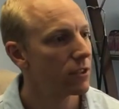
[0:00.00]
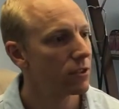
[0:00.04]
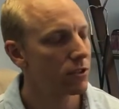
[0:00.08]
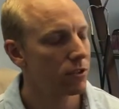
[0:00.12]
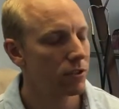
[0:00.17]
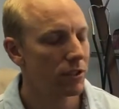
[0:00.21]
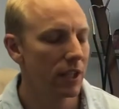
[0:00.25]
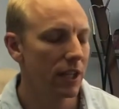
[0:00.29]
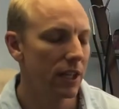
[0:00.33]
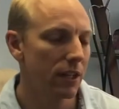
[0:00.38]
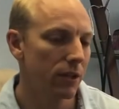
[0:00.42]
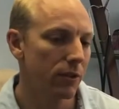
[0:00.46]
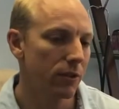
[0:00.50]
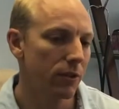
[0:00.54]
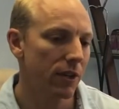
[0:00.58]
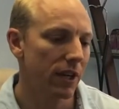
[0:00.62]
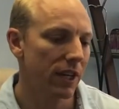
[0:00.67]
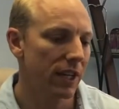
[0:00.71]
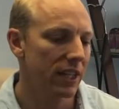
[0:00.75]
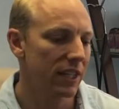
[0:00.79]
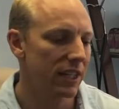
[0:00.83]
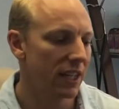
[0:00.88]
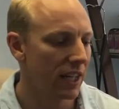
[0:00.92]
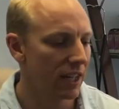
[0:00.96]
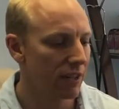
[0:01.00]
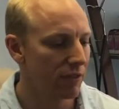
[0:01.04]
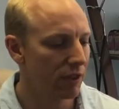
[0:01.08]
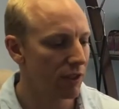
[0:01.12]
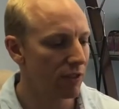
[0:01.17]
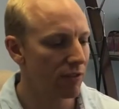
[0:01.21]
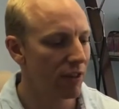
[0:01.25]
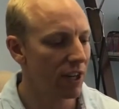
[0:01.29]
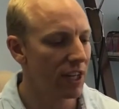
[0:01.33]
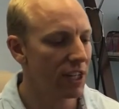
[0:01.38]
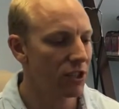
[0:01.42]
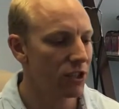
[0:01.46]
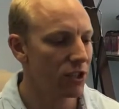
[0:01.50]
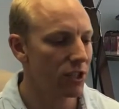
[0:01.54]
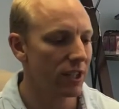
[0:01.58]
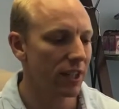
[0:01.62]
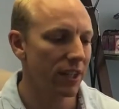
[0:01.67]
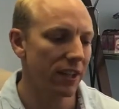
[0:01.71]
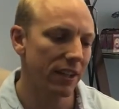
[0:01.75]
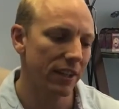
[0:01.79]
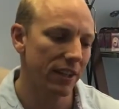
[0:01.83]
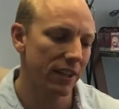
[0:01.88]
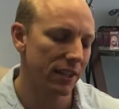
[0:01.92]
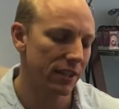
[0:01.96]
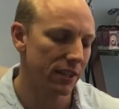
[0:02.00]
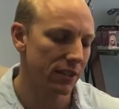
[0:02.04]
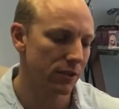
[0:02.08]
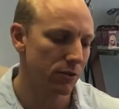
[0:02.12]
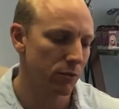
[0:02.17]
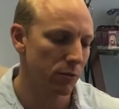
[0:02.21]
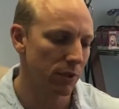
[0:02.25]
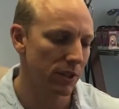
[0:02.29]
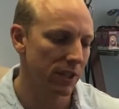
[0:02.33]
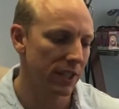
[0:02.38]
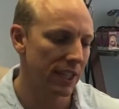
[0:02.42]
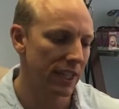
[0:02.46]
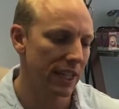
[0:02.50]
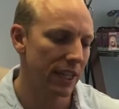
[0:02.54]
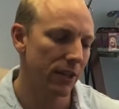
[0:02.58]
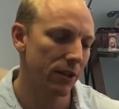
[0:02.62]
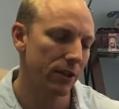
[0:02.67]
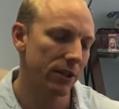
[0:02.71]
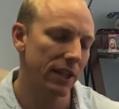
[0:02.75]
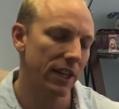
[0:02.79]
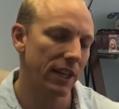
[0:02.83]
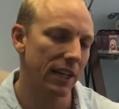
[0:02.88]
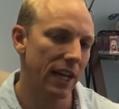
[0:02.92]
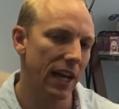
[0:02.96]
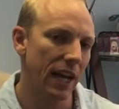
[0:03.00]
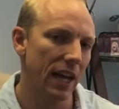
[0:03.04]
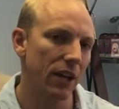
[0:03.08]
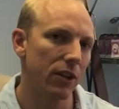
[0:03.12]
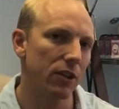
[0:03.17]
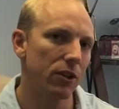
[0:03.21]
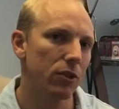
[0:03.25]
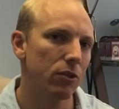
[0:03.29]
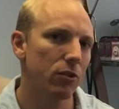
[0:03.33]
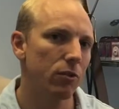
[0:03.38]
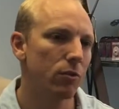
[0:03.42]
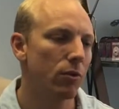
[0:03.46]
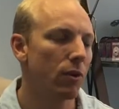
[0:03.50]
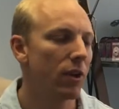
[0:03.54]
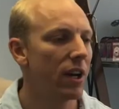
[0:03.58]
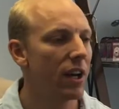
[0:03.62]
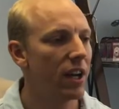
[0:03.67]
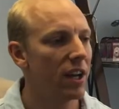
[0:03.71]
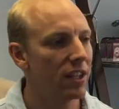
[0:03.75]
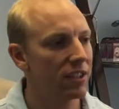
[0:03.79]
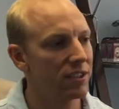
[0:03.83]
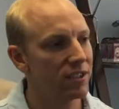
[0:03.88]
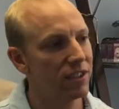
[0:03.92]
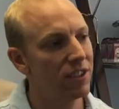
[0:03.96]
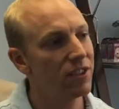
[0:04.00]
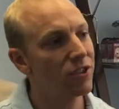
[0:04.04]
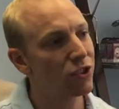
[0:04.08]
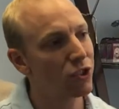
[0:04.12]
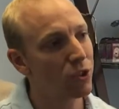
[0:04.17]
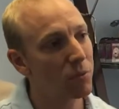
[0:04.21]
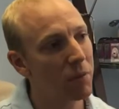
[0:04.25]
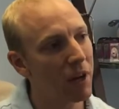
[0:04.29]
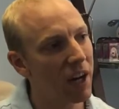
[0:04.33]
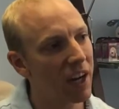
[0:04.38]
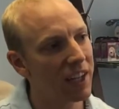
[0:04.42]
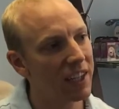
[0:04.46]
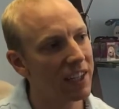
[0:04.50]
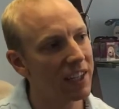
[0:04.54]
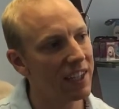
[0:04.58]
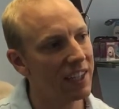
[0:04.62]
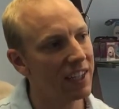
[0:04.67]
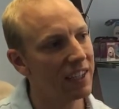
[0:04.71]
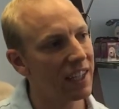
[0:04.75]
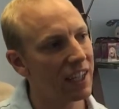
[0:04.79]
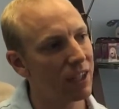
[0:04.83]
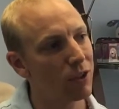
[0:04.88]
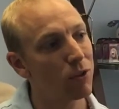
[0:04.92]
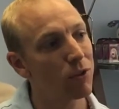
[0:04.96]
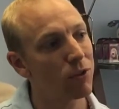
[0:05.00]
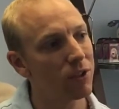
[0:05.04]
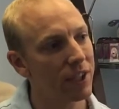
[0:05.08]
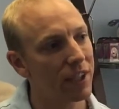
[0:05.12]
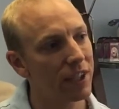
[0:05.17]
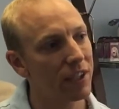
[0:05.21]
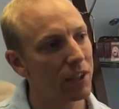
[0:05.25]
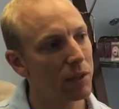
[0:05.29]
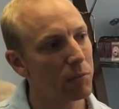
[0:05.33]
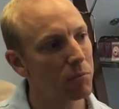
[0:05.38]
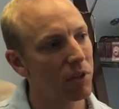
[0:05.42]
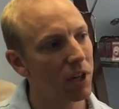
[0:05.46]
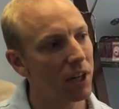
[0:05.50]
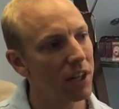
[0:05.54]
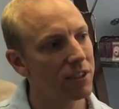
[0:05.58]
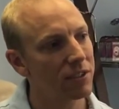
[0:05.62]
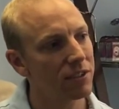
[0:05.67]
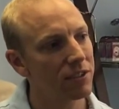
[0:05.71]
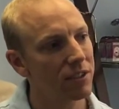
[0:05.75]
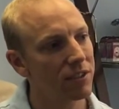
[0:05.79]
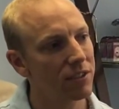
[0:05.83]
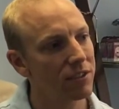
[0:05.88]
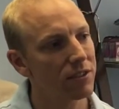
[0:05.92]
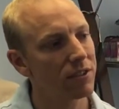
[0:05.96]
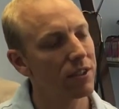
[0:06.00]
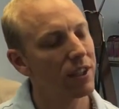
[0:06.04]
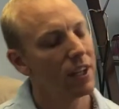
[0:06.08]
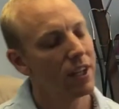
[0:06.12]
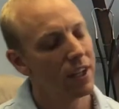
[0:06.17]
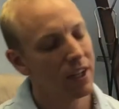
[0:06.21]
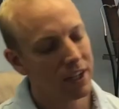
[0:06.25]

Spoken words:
So now, any kind of intervention, I think, is really geared at how do you assist your body in that whole healing process.